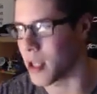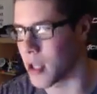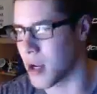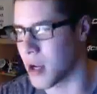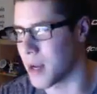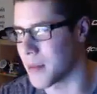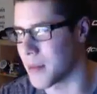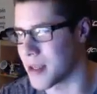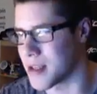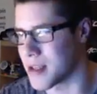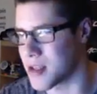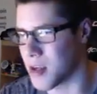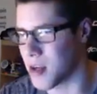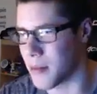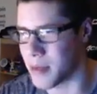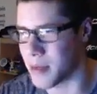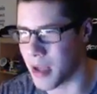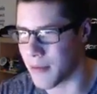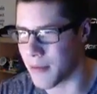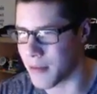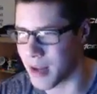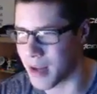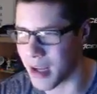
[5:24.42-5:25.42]
know what I mean? So I'm
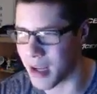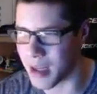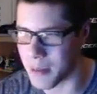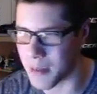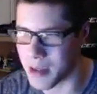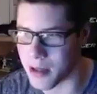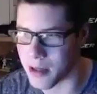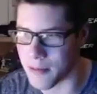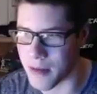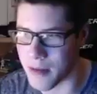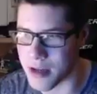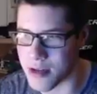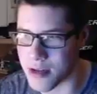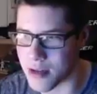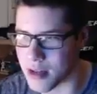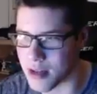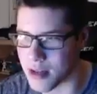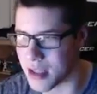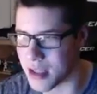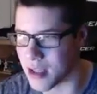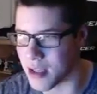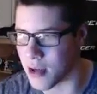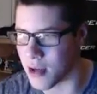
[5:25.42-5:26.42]
definitely not going to be an investor
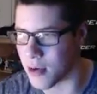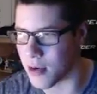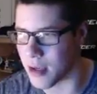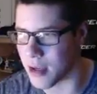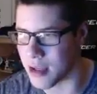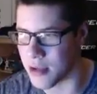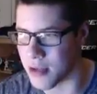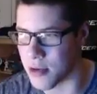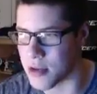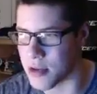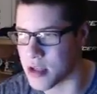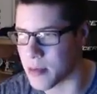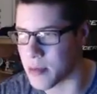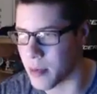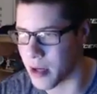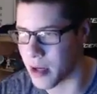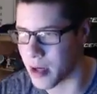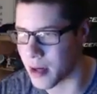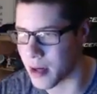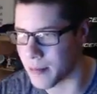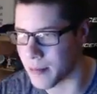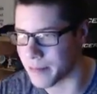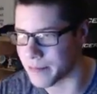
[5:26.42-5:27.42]
into EOS, but
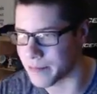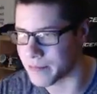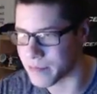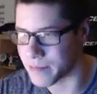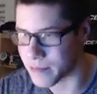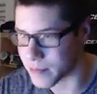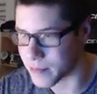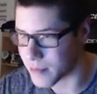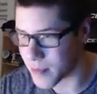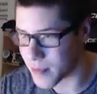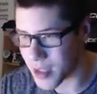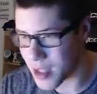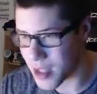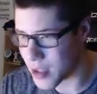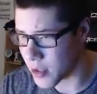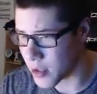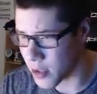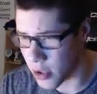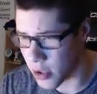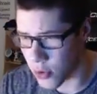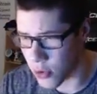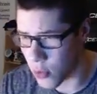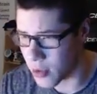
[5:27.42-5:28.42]

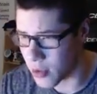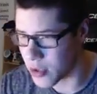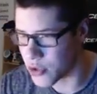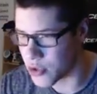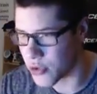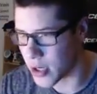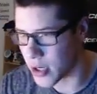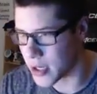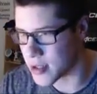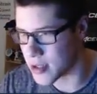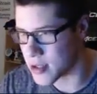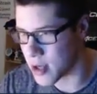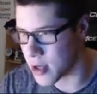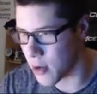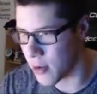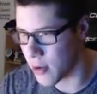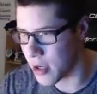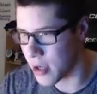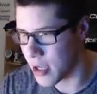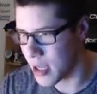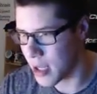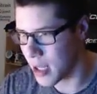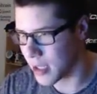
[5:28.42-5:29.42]
good coin to trade. So
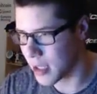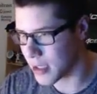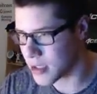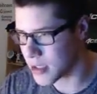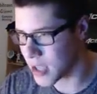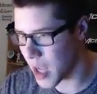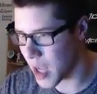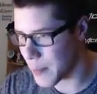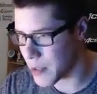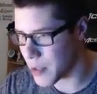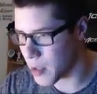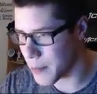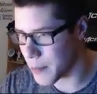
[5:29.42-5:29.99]
let's copy your